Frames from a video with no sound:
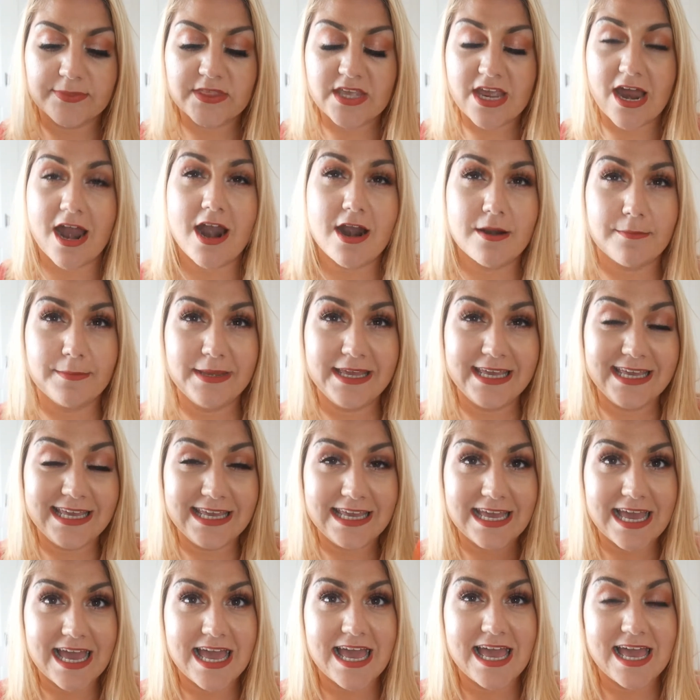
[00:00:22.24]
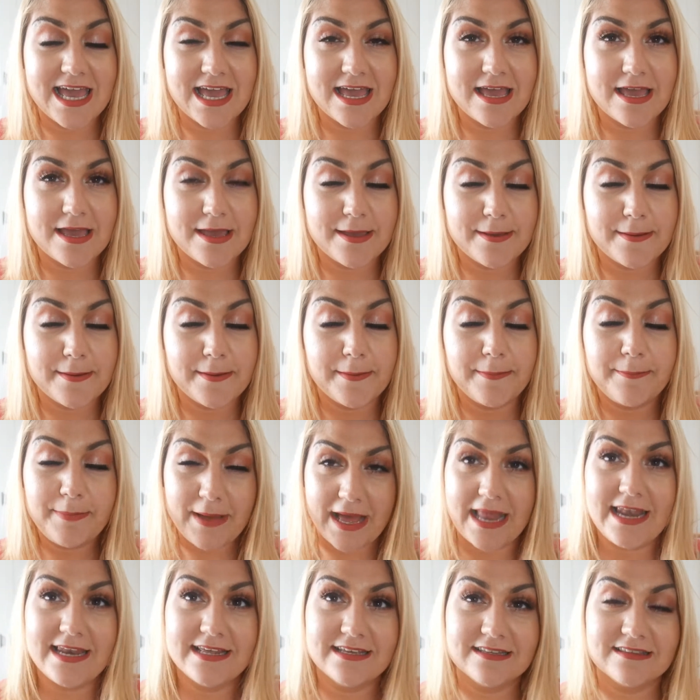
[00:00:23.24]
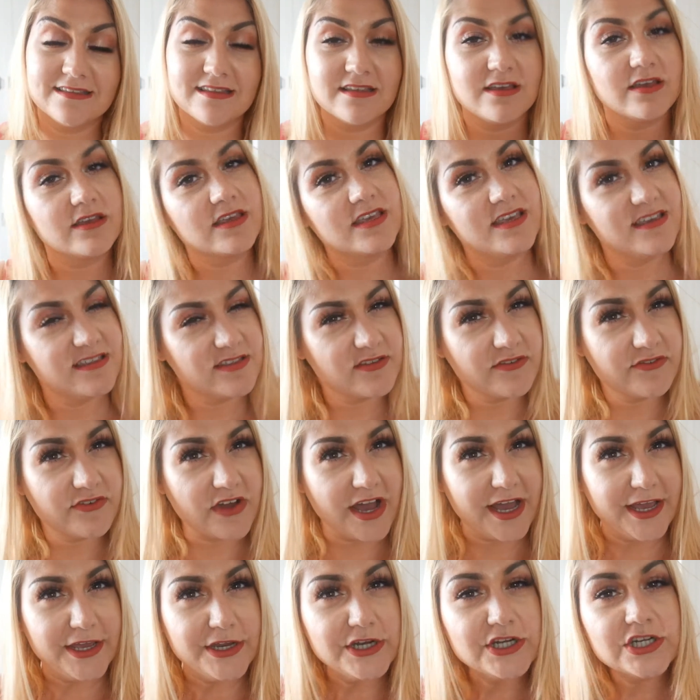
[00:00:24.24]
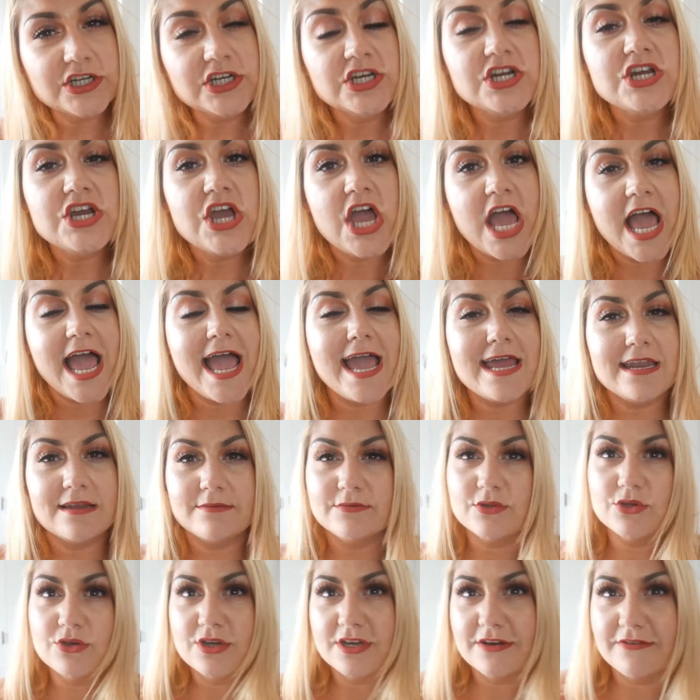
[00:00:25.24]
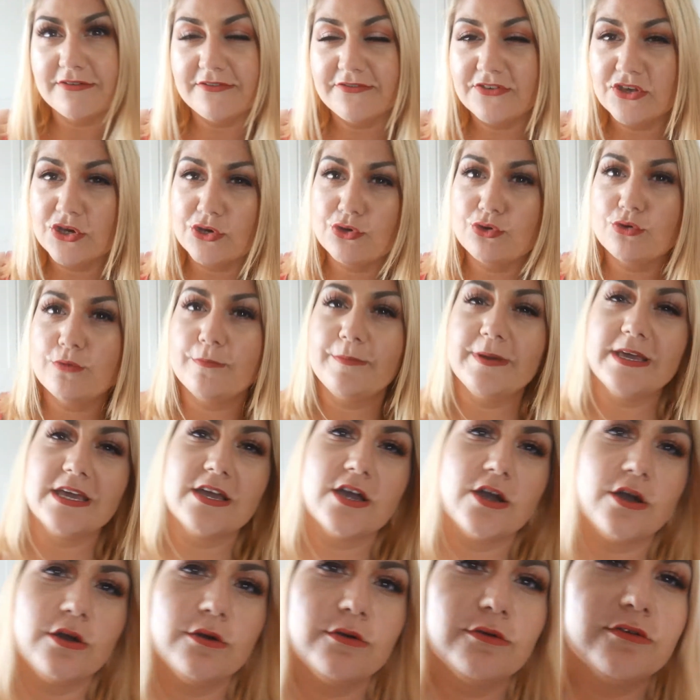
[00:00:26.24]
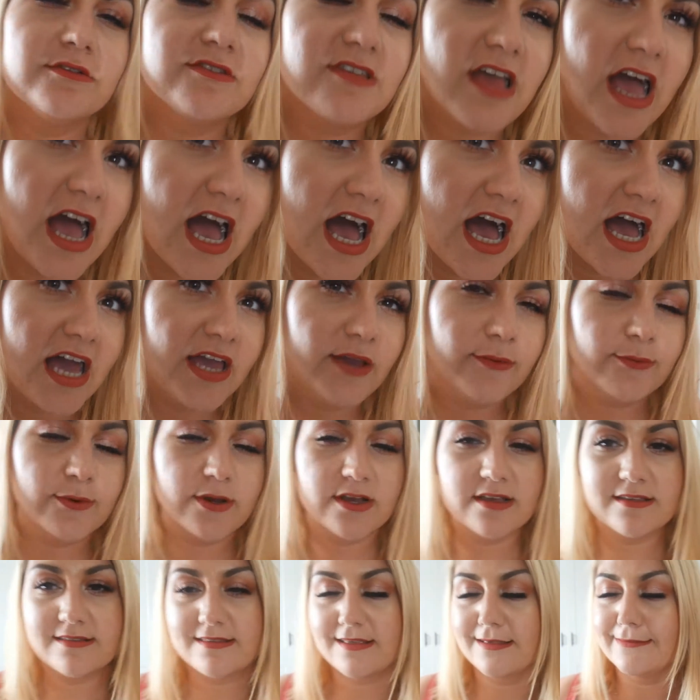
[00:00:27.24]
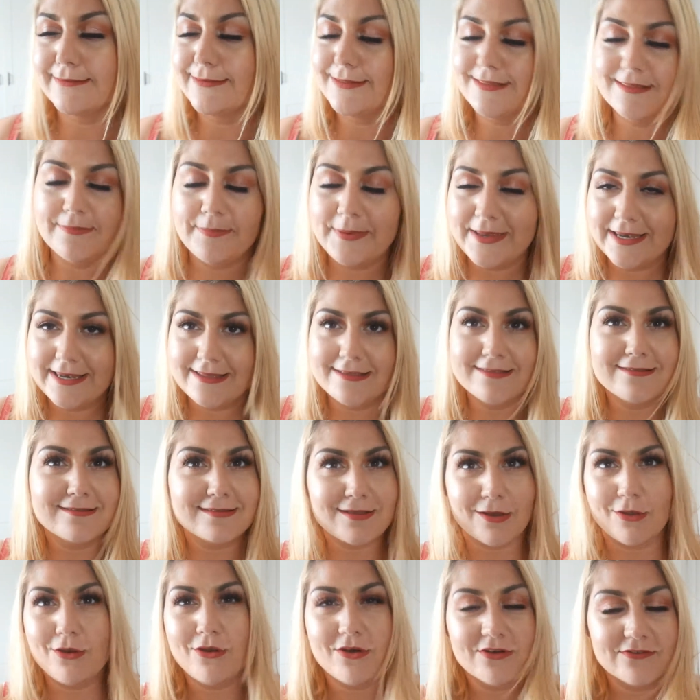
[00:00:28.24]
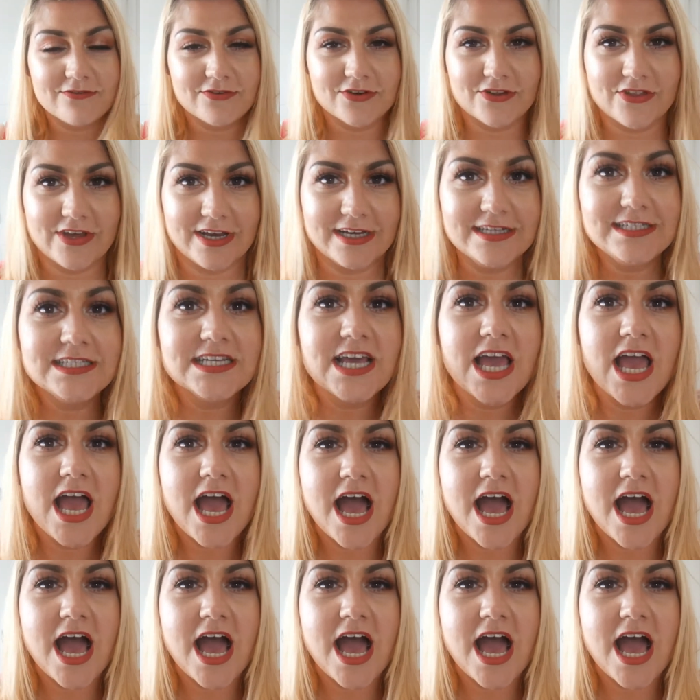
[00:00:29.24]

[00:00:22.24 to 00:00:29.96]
Carmi palette Kiss of Fire, and I'm doing a review because I was anticipating so long for that.